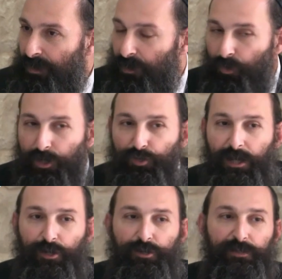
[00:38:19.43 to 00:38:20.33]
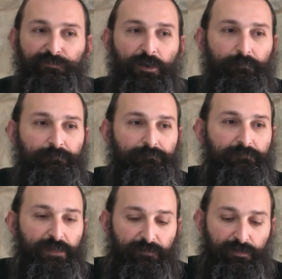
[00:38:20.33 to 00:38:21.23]
And where do I learn it from?
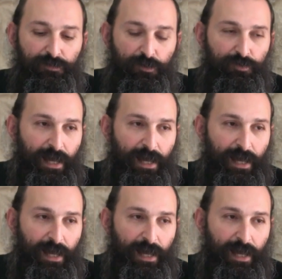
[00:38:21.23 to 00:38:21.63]
Even though